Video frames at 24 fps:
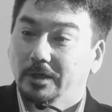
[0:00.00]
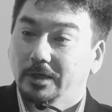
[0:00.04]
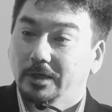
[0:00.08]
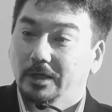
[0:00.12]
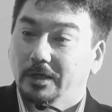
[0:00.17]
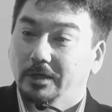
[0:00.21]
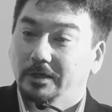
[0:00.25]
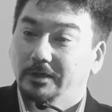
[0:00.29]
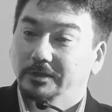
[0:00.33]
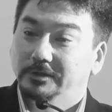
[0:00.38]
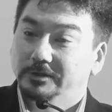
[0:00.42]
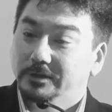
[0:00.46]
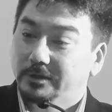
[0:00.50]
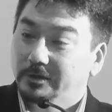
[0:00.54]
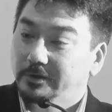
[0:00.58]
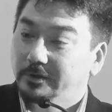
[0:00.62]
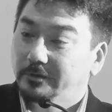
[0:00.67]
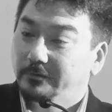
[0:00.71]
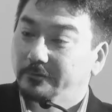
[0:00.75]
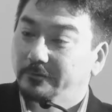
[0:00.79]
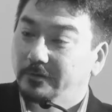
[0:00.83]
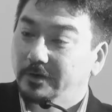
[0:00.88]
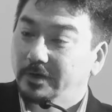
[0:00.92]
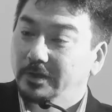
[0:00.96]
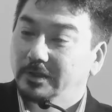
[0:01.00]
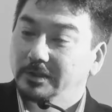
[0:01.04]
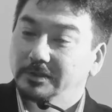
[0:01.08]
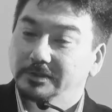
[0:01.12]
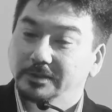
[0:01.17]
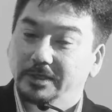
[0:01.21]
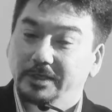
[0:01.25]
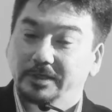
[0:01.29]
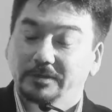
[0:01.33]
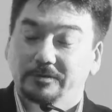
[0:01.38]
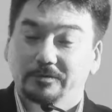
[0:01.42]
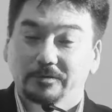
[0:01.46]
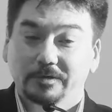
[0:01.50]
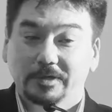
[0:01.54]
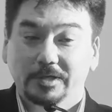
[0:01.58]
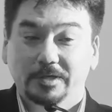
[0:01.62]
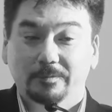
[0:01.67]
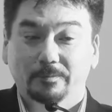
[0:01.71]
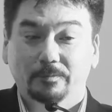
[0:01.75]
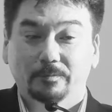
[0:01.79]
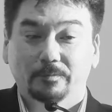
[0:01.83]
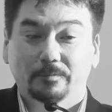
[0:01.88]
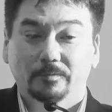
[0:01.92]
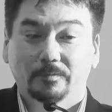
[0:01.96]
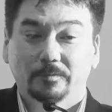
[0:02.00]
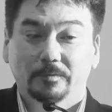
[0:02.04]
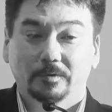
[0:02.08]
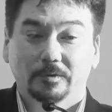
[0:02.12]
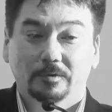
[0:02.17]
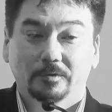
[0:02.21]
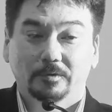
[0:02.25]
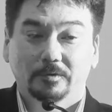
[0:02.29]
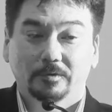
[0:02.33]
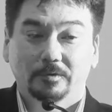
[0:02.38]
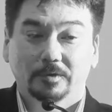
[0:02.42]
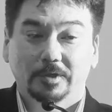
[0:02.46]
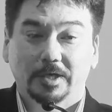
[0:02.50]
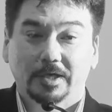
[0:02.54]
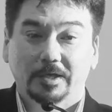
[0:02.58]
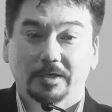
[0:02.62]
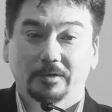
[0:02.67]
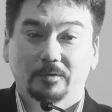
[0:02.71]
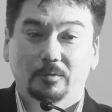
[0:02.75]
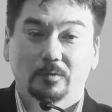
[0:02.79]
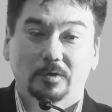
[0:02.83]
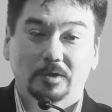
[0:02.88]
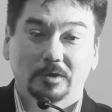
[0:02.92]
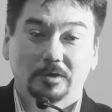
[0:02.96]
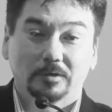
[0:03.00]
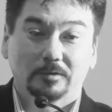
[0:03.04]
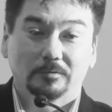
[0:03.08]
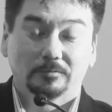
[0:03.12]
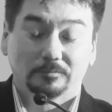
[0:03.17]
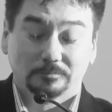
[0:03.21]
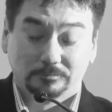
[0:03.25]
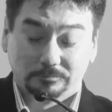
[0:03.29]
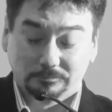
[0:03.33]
And he started finally saying to them, okay, well,